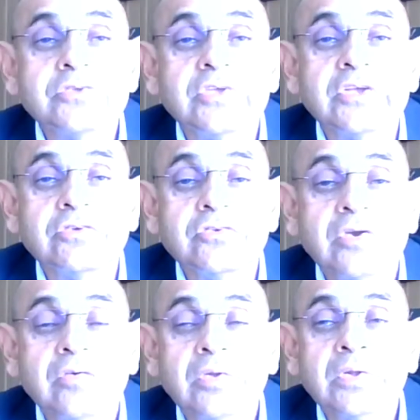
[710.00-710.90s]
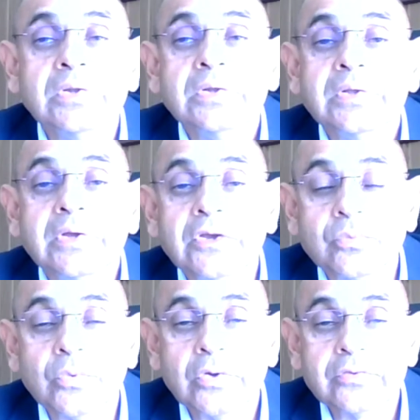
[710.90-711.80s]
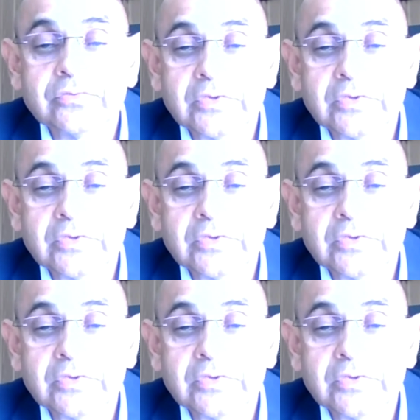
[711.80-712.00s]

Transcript: Secretary General. It was,